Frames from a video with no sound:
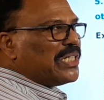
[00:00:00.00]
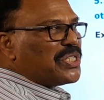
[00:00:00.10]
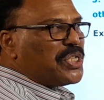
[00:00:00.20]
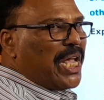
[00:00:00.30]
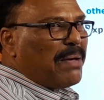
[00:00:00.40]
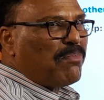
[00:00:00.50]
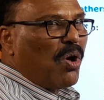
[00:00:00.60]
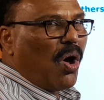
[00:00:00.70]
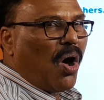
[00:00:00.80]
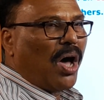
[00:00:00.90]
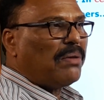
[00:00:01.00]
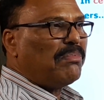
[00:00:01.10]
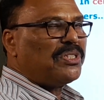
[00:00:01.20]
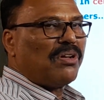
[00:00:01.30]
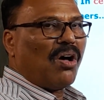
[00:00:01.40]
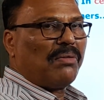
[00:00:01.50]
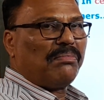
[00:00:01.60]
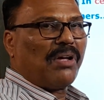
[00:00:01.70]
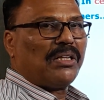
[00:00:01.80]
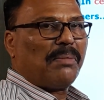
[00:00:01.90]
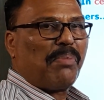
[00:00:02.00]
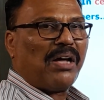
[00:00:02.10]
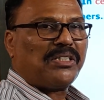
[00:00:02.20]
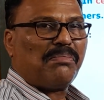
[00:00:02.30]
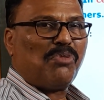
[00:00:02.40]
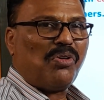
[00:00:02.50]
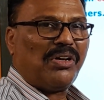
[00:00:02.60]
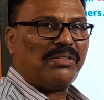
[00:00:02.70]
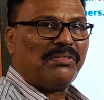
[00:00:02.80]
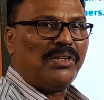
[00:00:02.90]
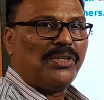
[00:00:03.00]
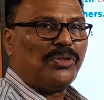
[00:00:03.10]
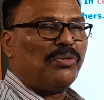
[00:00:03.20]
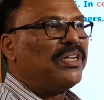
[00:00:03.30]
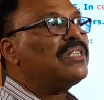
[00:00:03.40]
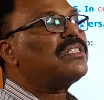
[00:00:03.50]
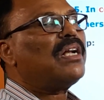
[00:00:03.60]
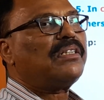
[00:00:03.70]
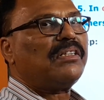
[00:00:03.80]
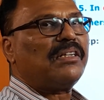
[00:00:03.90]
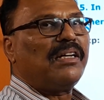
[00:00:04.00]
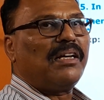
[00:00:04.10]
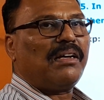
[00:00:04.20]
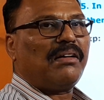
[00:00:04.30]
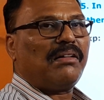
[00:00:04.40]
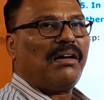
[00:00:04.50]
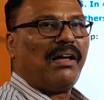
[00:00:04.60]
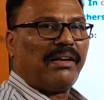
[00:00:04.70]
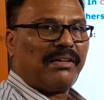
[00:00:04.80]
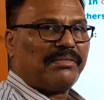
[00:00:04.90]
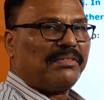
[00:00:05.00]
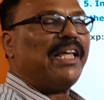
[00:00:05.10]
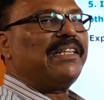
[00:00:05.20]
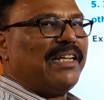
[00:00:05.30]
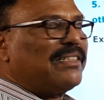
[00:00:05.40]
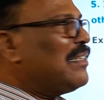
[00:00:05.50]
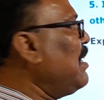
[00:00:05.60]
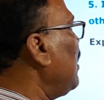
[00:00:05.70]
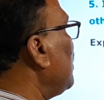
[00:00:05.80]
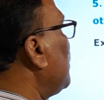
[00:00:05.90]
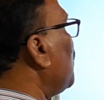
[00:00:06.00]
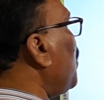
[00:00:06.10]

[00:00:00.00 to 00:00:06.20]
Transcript: it's a shame on the part of Mohan to insult her like that. It's a